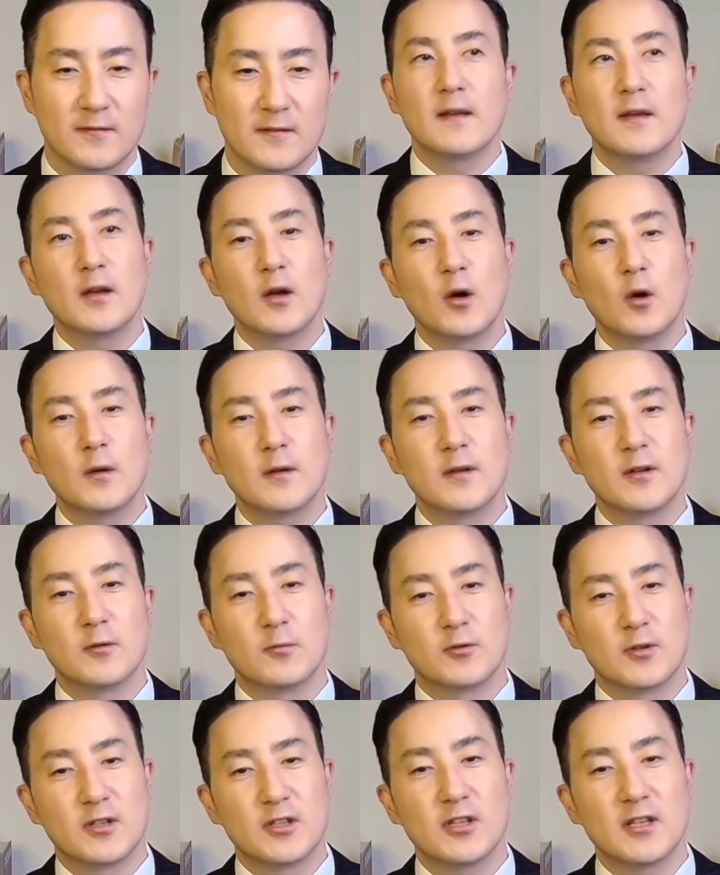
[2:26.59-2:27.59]
It's called
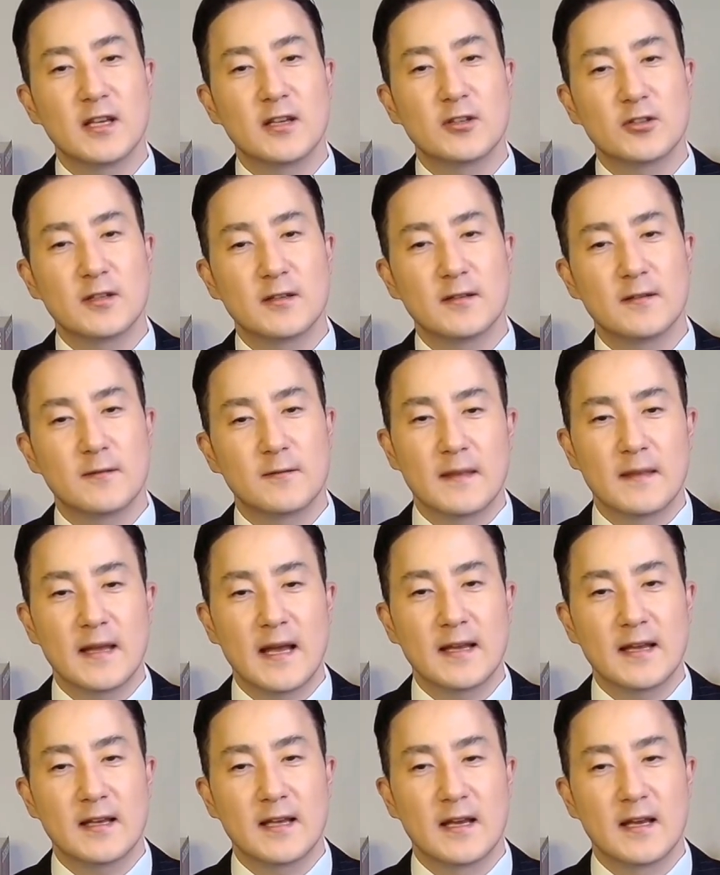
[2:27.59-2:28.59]
depreciation. The
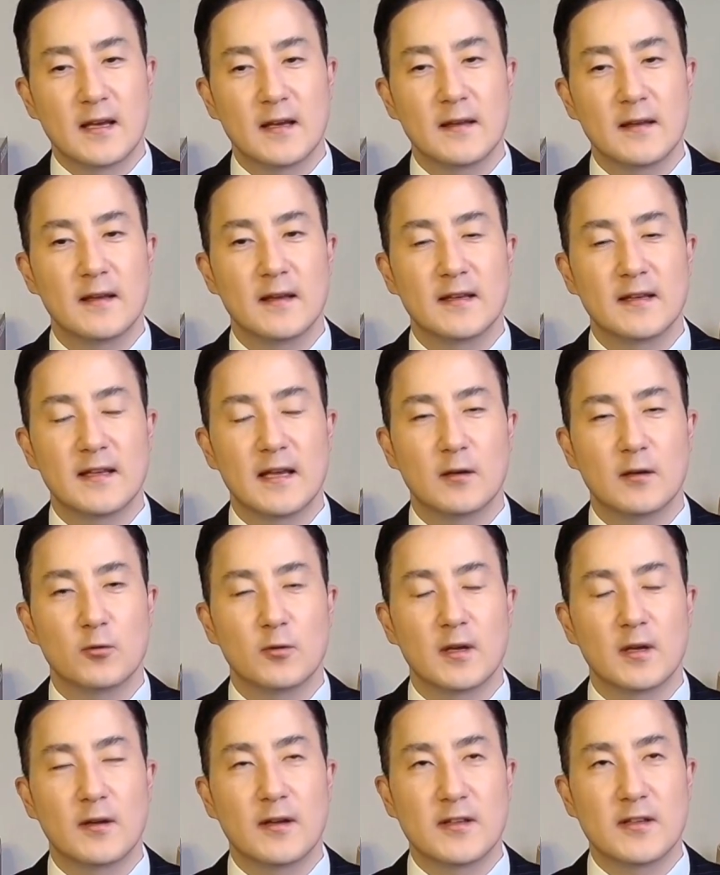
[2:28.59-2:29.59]
idea is that
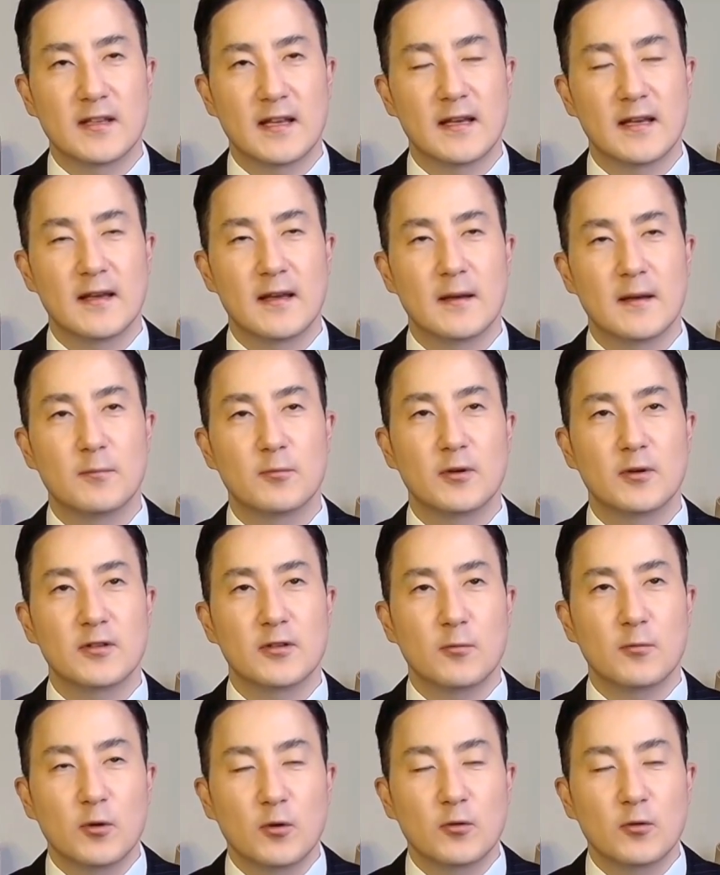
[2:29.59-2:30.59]
real estate in
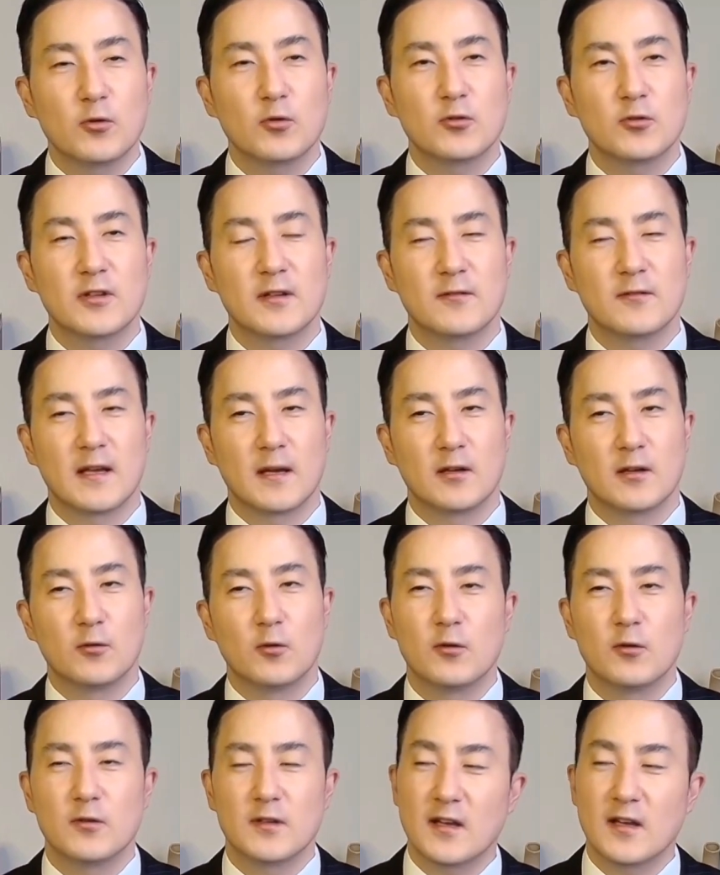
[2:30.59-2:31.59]
principle loses
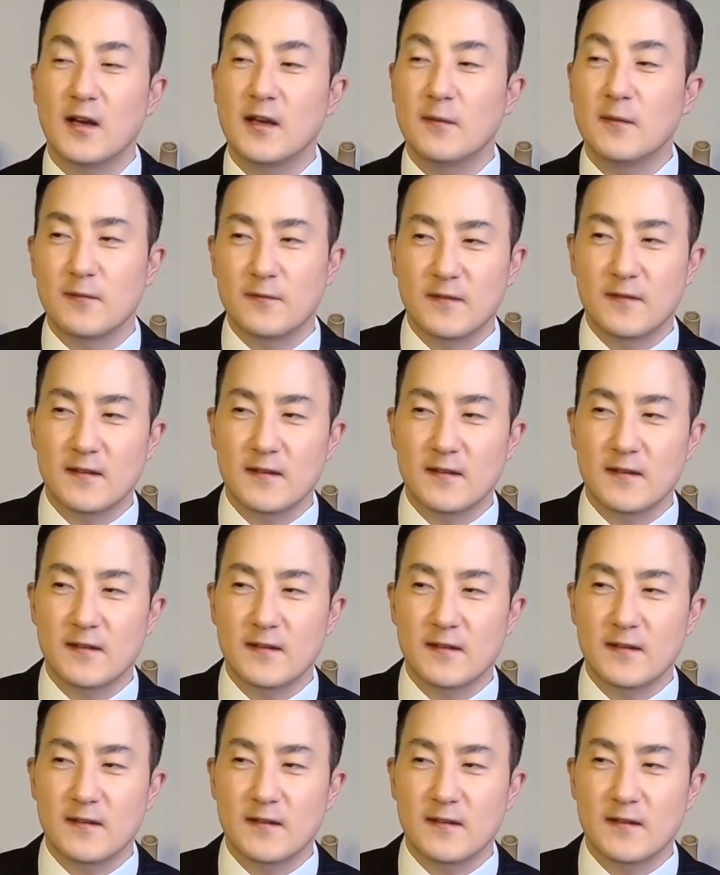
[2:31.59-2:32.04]
value over time.